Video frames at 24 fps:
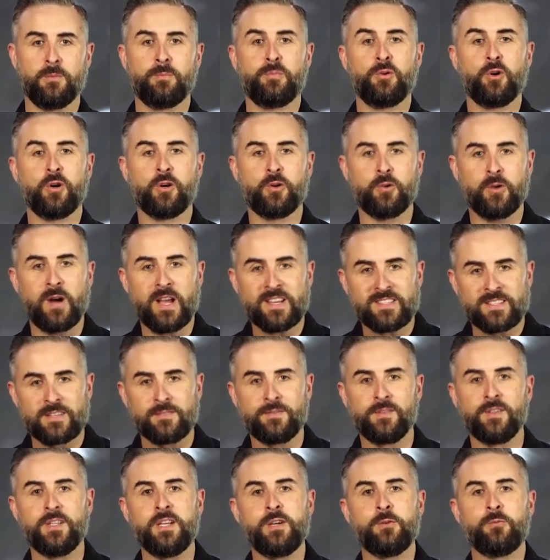
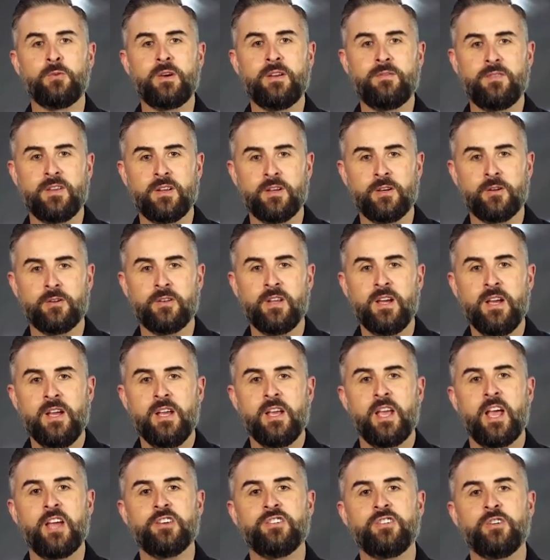progressively revealed
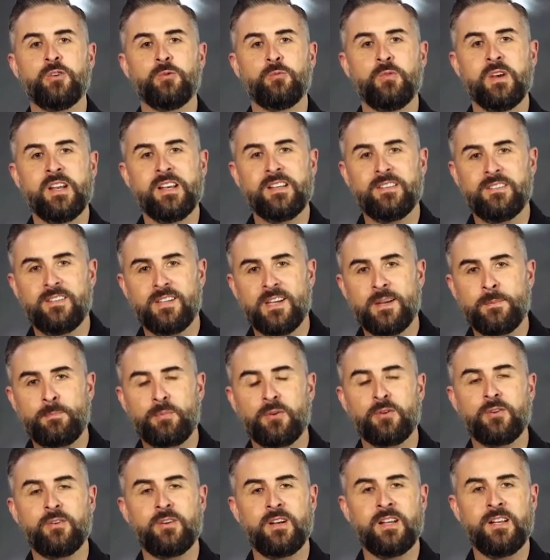as you read
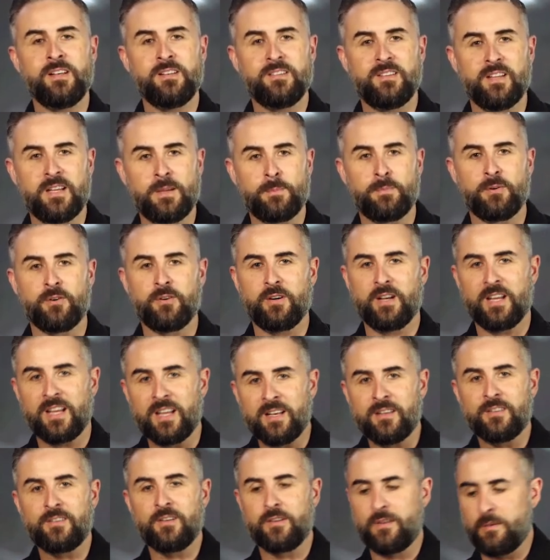deeper and deeper
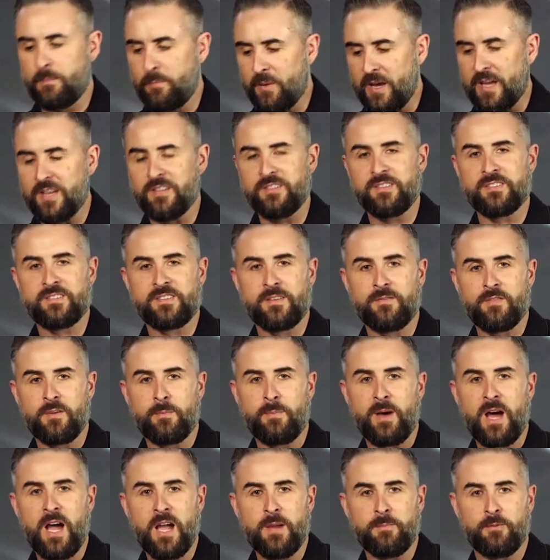into the pages of the
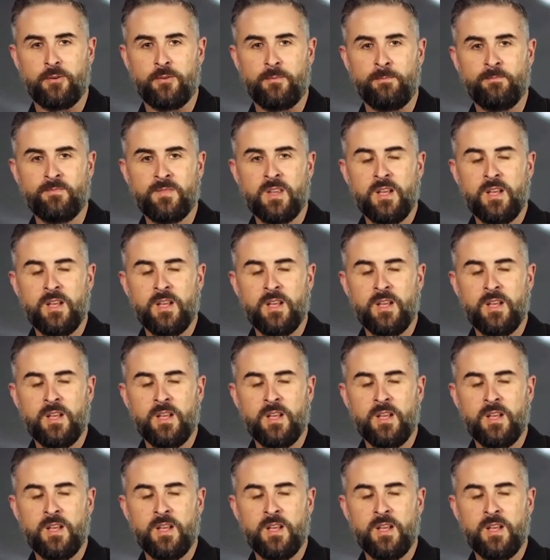Bible.